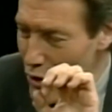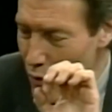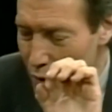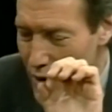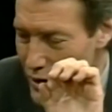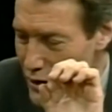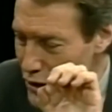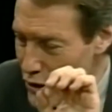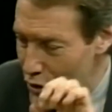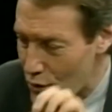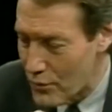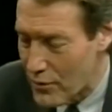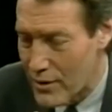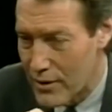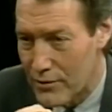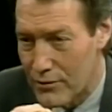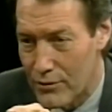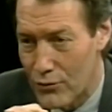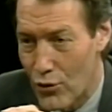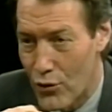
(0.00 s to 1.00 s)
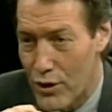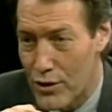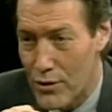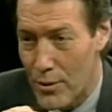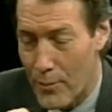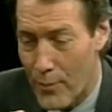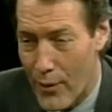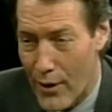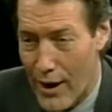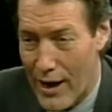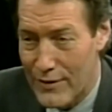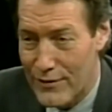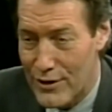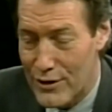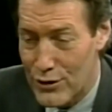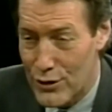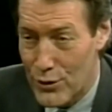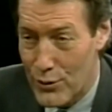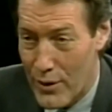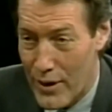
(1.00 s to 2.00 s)
knowing you and knowing the pride
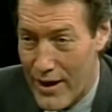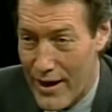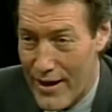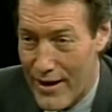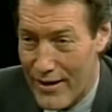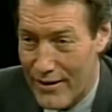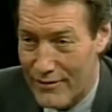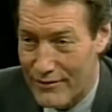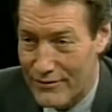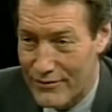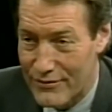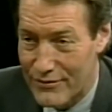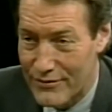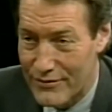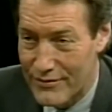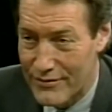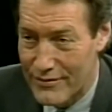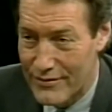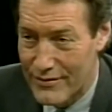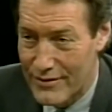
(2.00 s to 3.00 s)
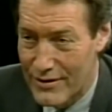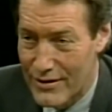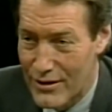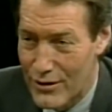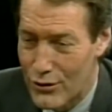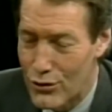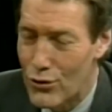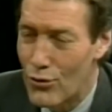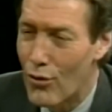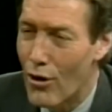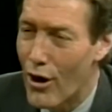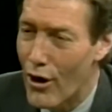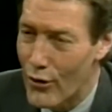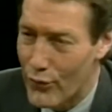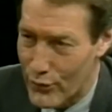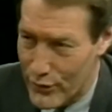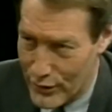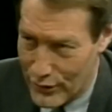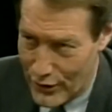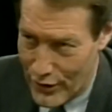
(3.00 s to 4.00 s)
that you have, you
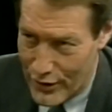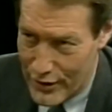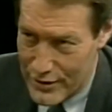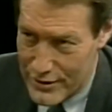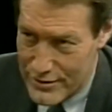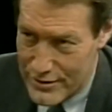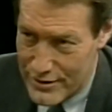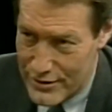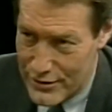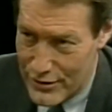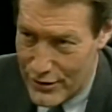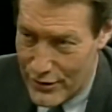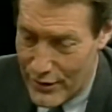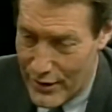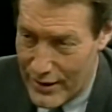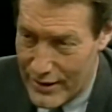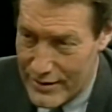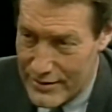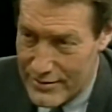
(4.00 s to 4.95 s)
are a real artist in your